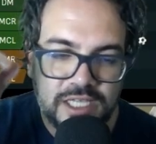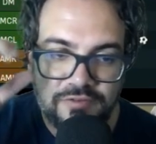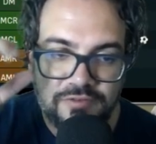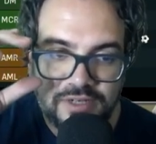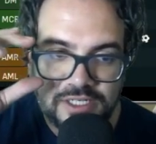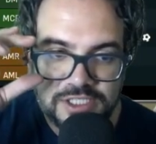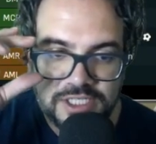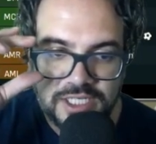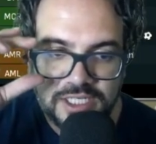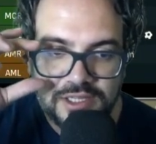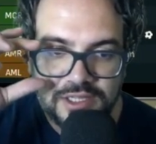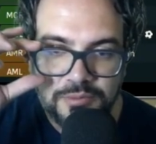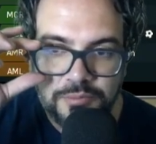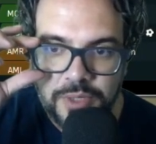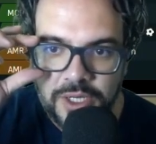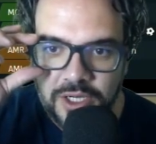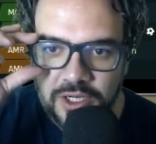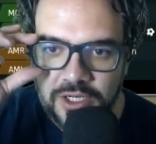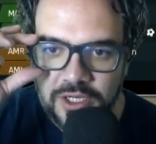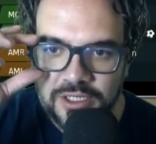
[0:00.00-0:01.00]
It actually hit the
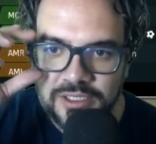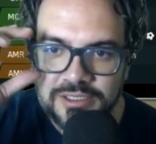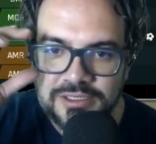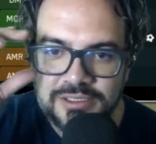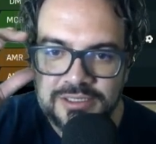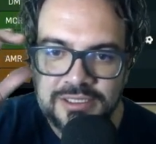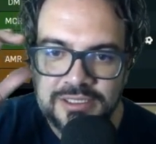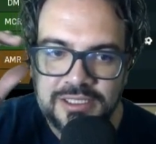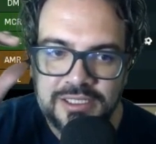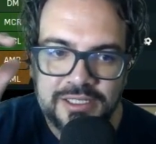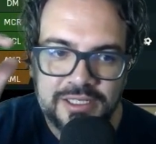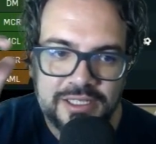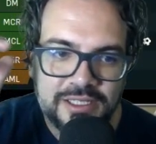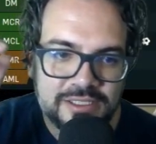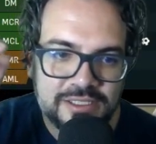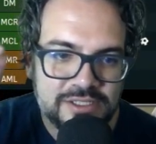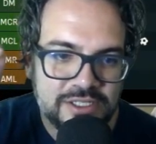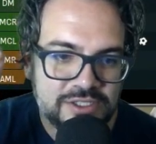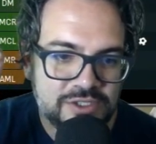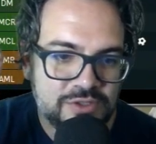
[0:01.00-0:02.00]
bar in the end.
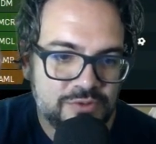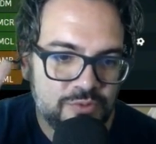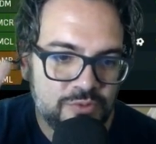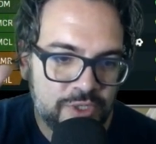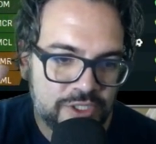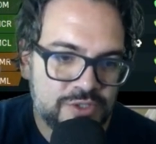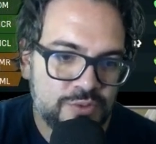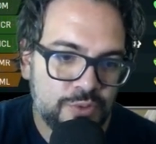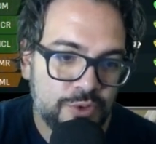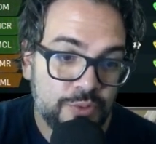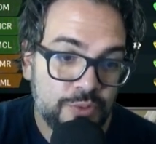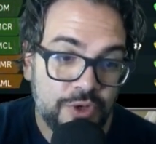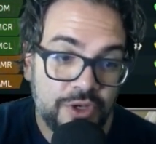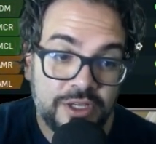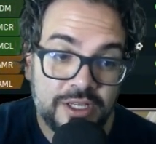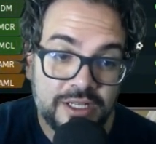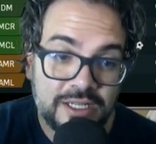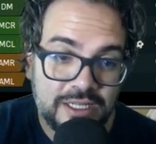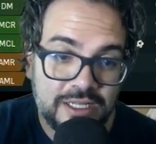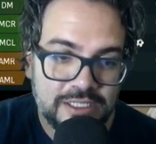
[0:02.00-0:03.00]
So that's what's woodwork
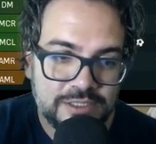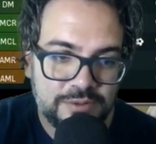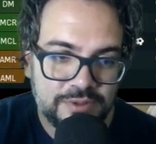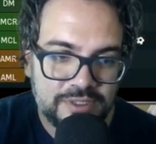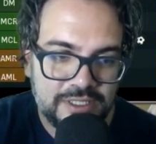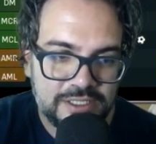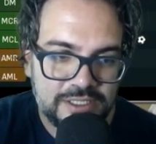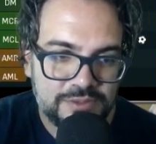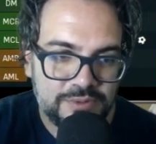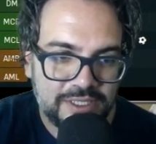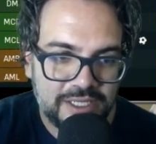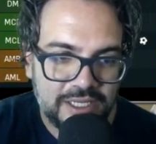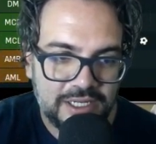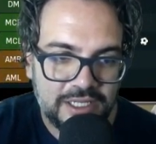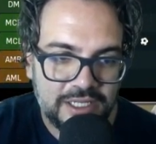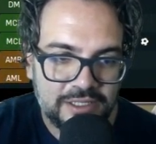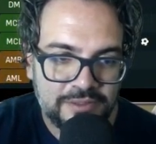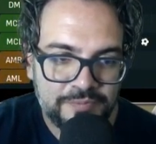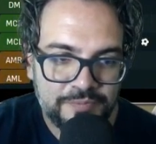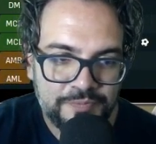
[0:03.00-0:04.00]
at least. At least we're
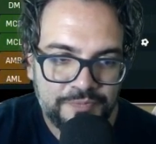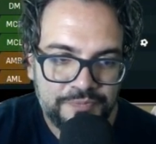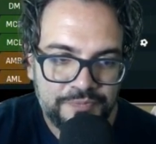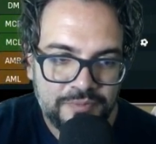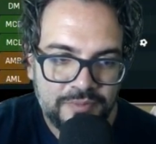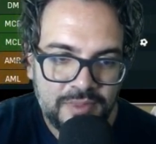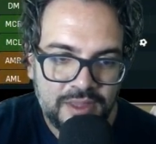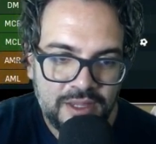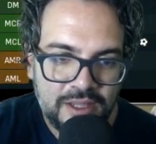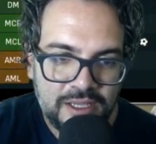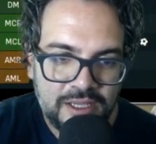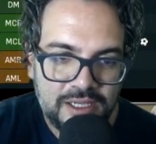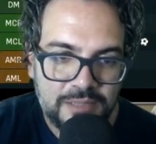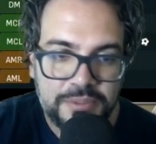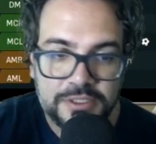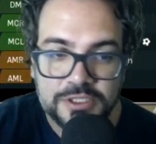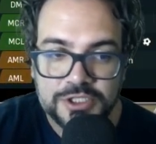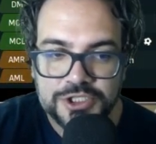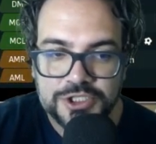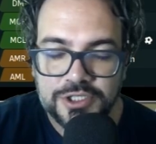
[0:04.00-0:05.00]
getting a couple
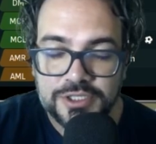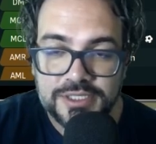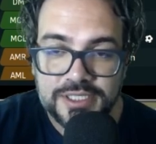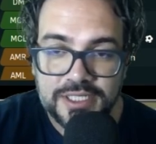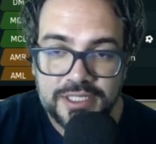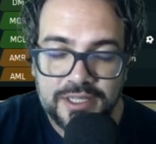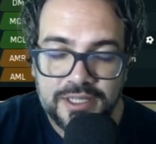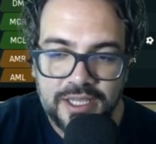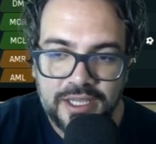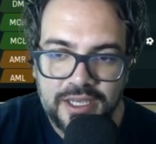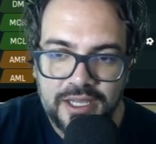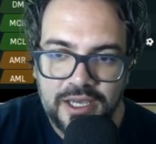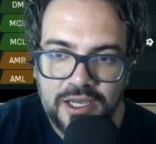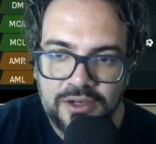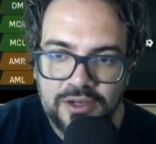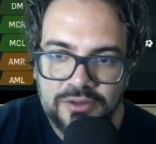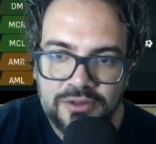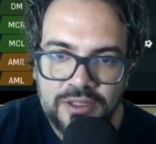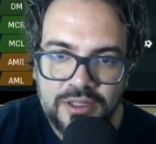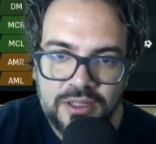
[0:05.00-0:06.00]
of shots in there
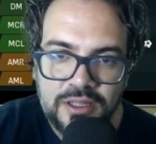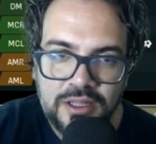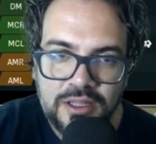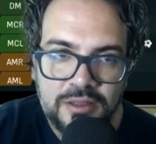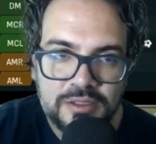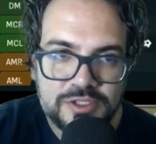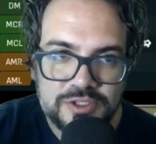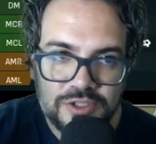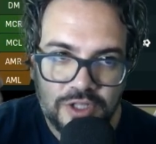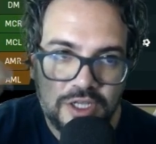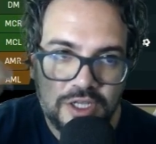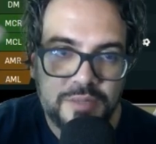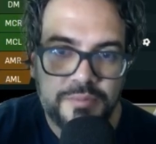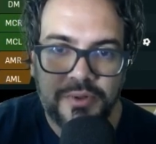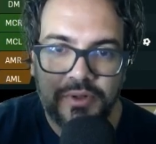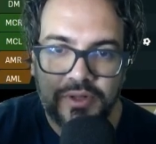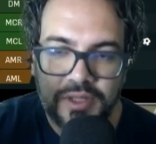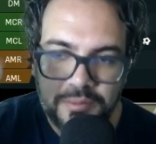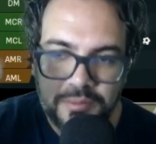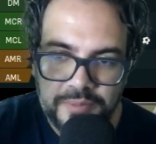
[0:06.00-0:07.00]
now. Slowly
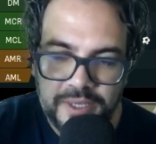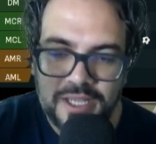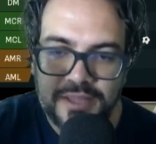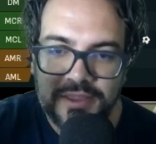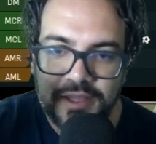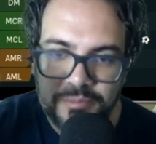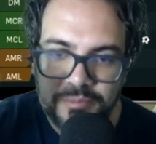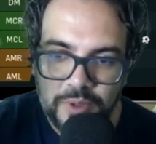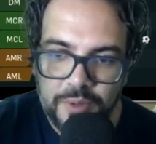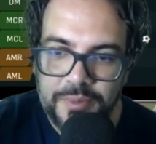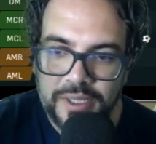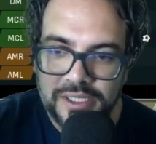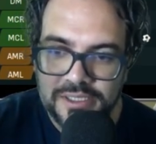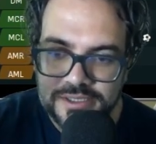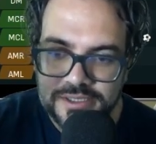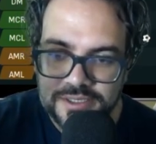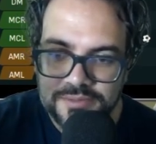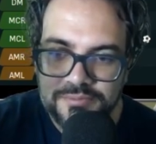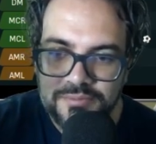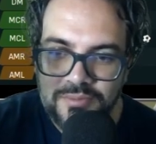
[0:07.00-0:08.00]
building back that
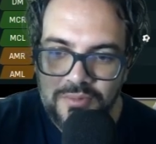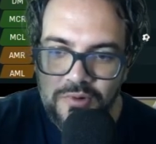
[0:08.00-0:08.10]
momentum.